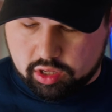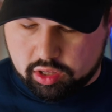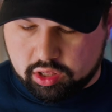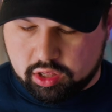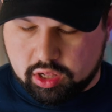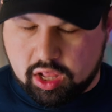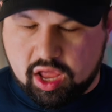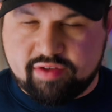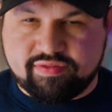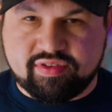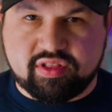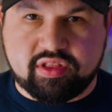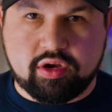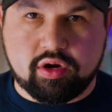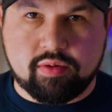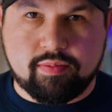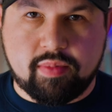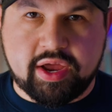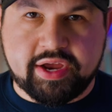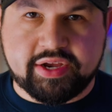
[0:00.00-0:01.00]

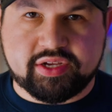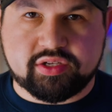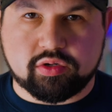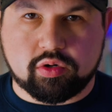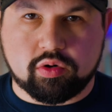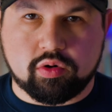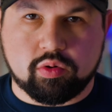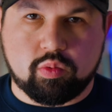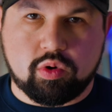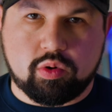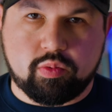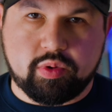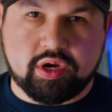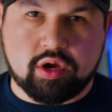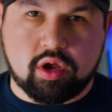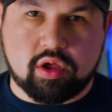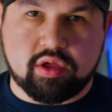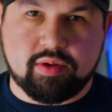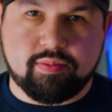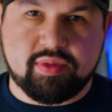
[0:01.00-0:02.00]
lavalier mics, or what we
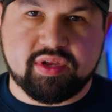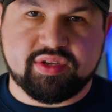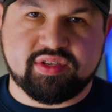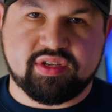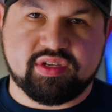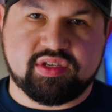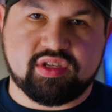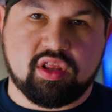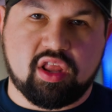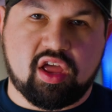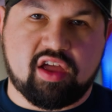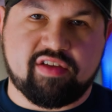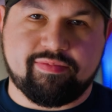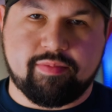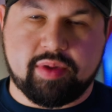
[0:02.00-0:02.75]
call in the business lav